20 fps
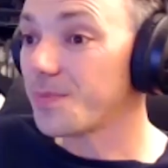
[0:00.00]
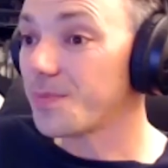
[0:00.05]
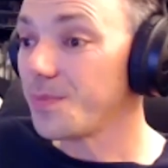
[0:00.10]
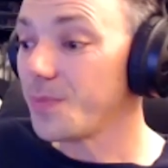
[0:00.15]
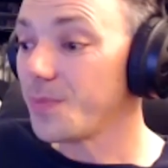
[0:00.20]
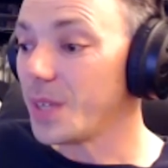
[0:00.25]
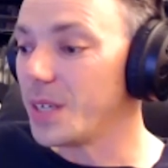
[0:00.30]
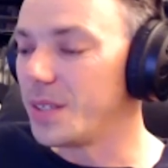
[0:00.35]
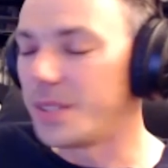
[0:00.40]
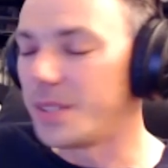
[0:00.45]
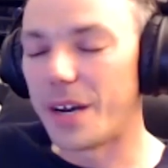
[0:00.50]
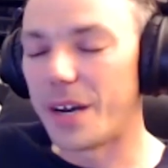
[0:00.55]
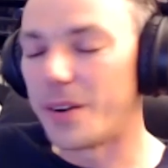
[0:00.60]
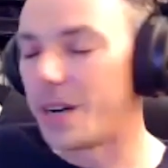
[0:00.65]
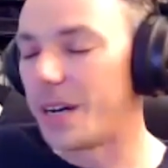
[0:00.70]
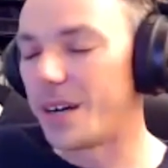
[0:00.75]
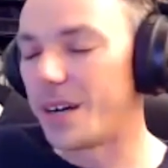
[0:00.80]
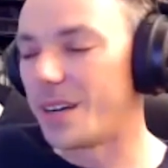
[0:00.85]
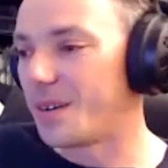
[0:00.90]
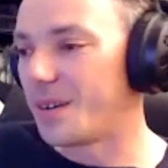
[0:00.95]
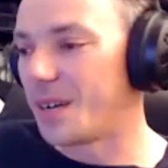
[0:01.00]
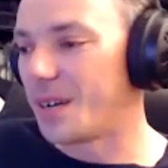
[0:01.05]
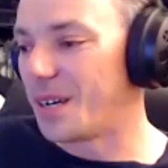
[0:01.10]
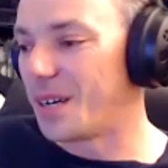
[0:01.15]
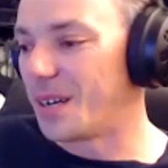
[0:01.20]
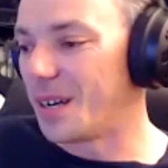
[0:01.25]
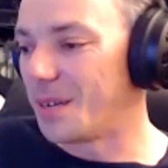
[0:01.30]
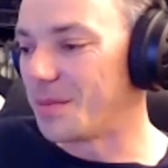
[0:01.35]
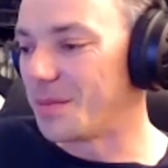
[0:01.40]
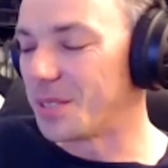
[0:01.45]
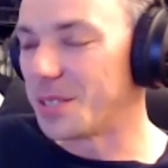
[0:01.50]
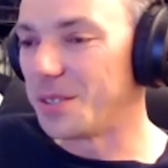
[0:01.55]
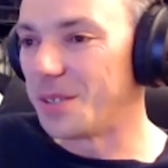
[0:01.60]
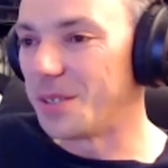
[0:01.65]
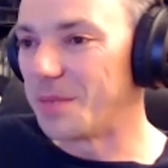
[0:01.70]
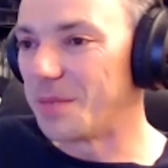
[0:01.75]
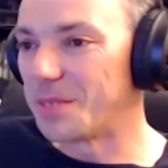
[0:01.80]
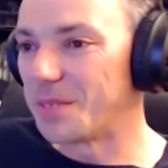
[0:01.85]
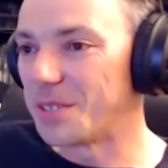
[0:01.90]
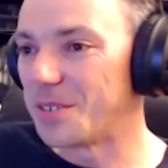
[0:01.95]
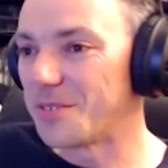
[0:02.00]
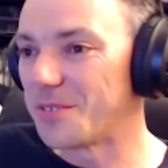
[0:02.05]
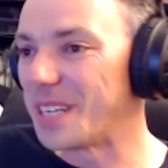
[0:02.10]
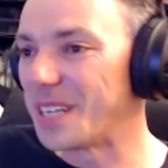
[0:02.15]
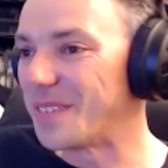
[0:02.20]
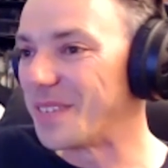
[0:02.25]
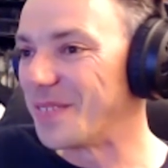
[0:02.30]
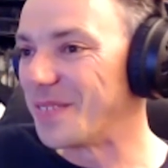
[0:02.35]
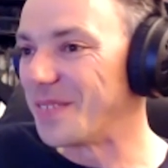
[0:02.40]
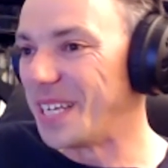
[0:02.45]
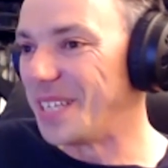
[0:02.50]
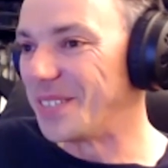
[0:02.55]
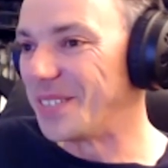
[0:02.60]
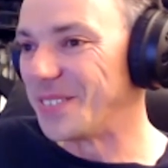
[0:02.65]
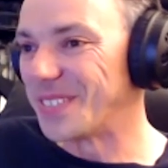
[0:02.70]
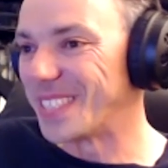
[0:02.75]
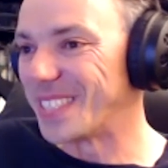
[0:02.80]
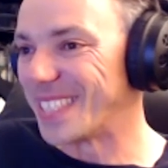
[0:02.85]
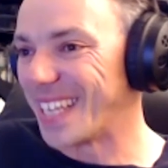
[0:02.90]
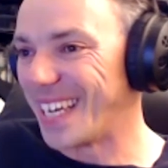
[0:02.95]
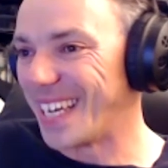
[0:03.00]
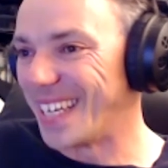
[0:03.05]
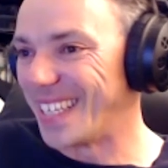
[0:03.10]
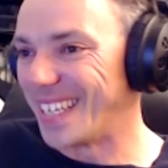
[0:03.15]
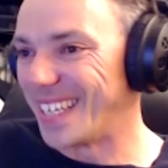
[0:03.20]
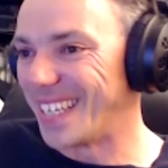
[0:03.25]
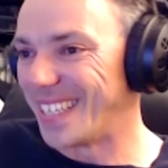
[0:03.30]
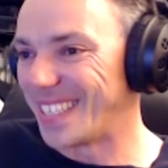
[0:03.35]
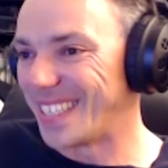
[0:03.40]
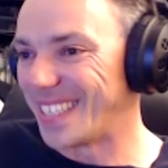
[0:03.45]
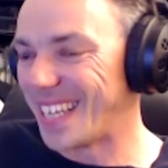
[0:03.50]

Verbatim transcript: No, I, am too I'm too afraid of needles to get a, a